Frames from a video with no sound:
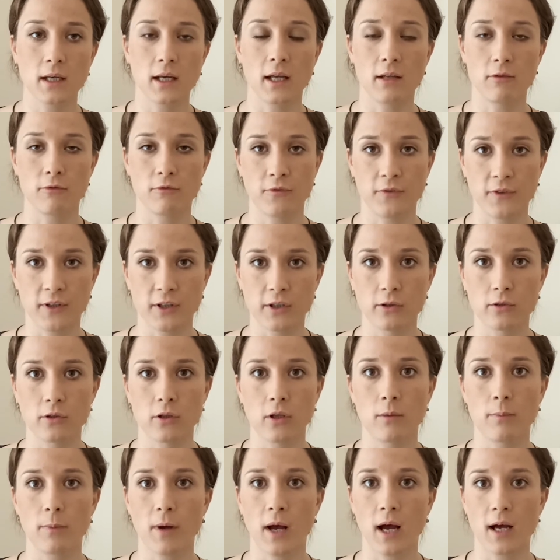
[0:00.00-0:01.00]
and feel
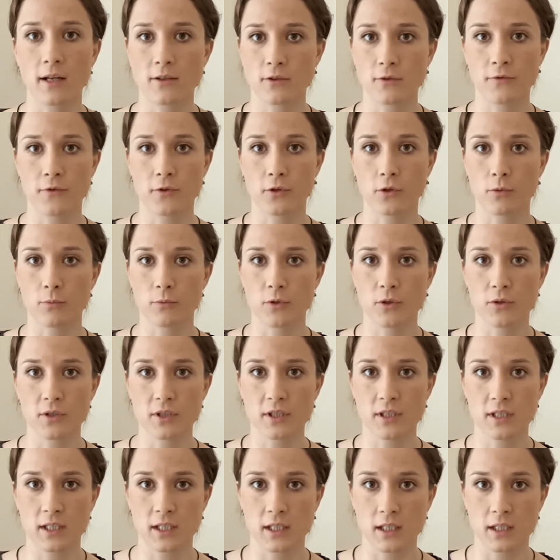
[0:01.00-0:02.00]
a part of the
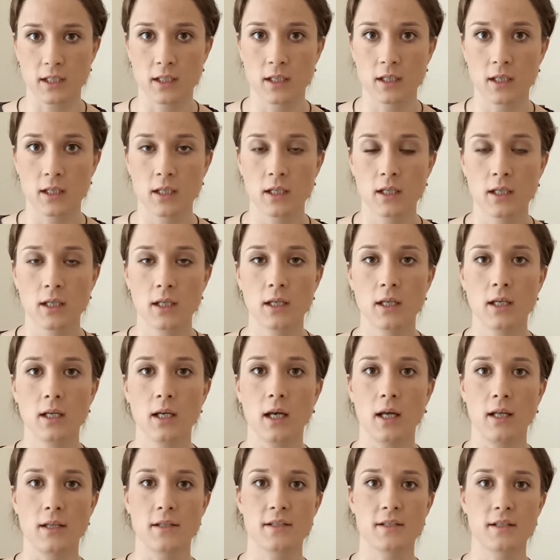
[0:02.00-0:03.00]
community
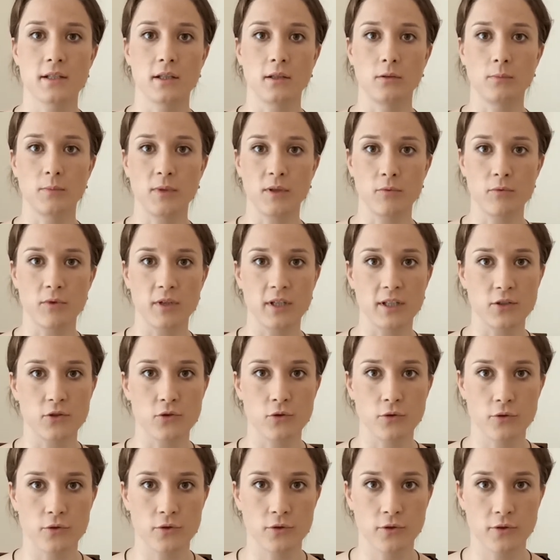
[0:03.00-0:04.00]
and still be really
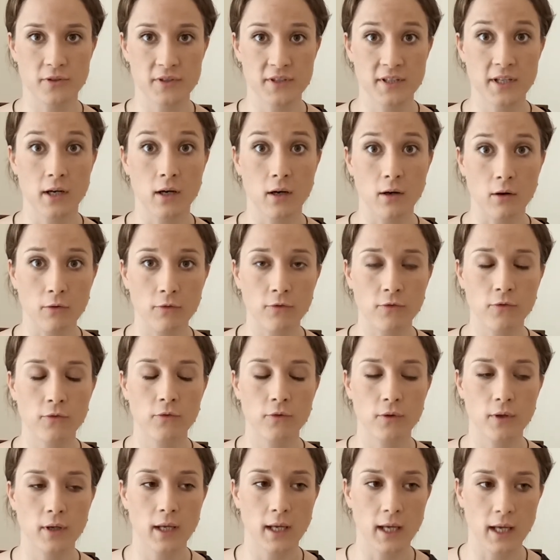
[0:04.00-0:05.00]
true to yourself
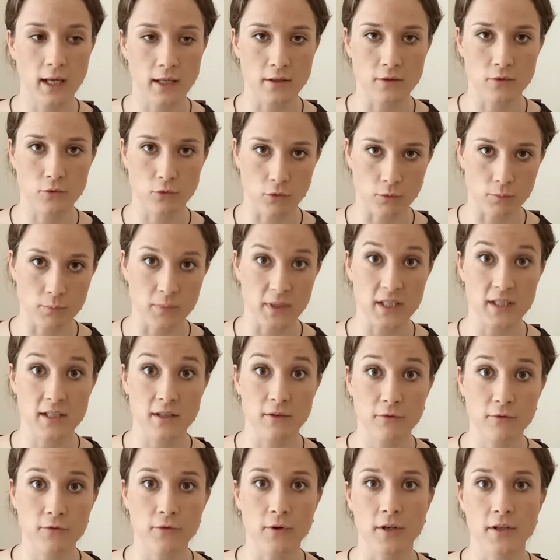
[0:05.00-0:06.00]
and or be
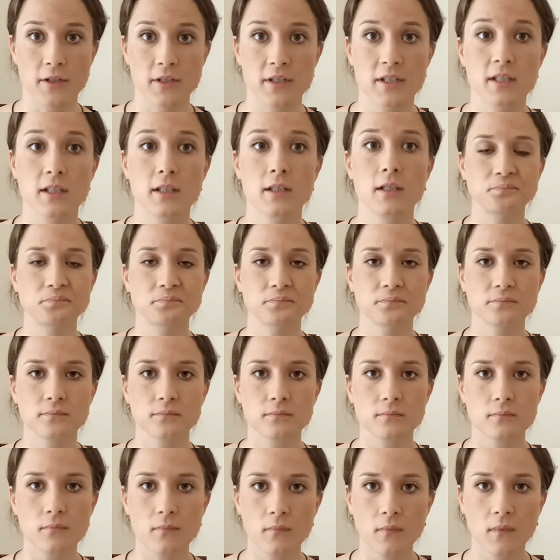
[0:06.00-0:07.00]
different.
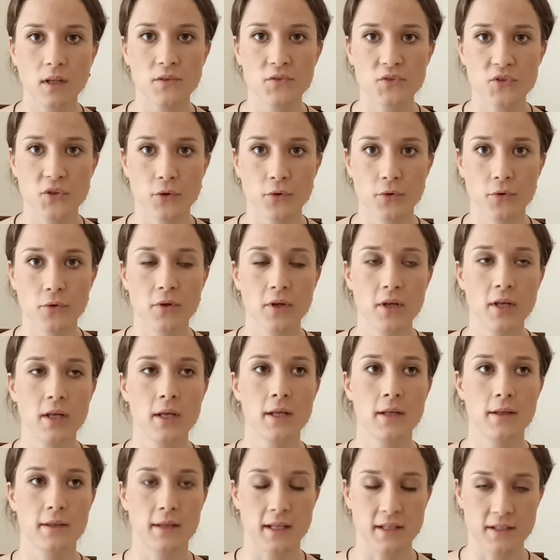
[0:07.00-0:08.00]
So
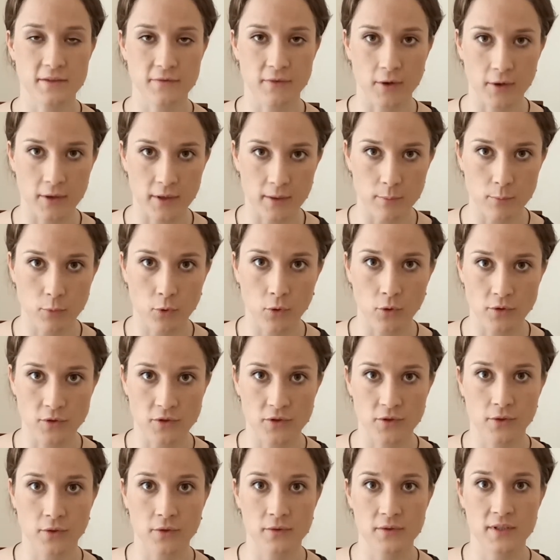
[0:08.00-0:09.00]
that's very important
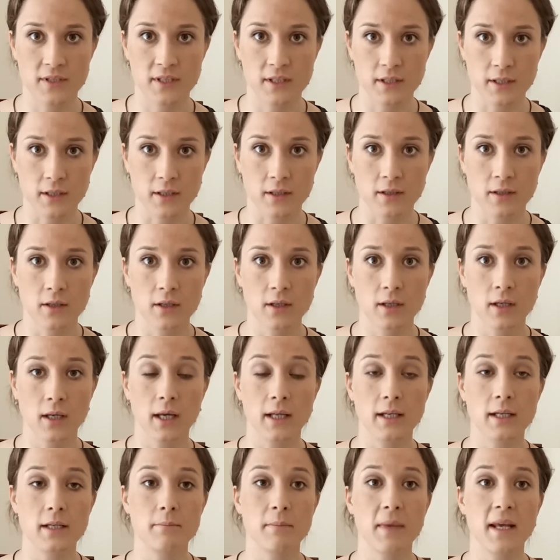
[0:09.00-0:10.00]
to consider.
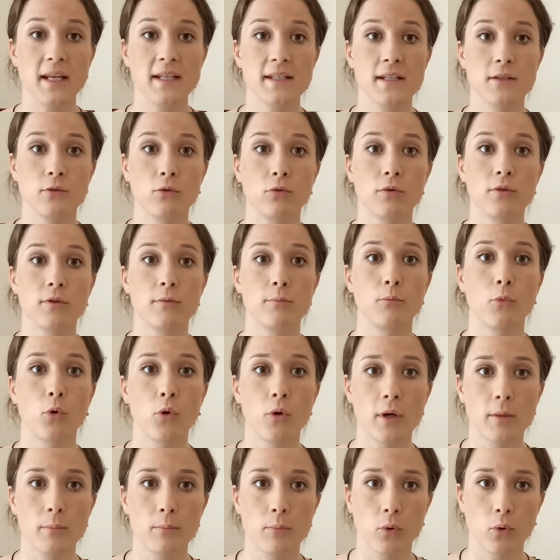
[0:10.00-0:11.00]
And it makes it all the
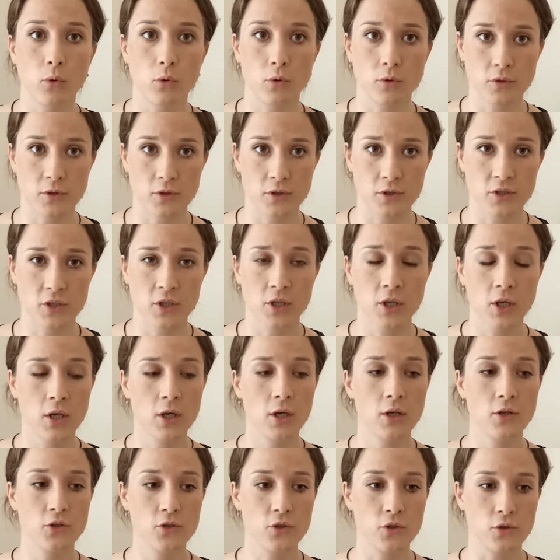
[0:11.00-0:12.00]
more important
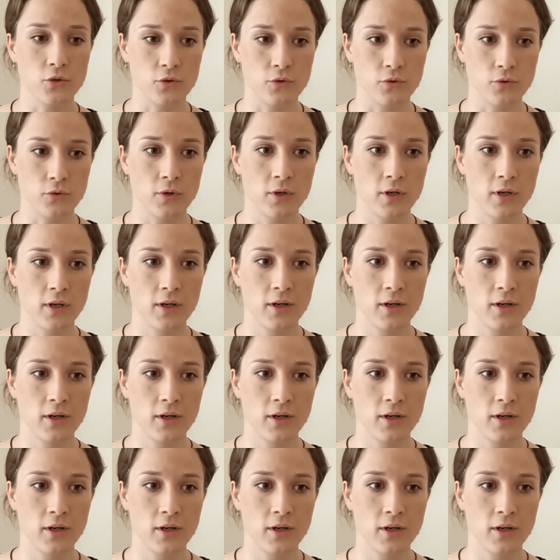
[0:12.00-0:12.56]
to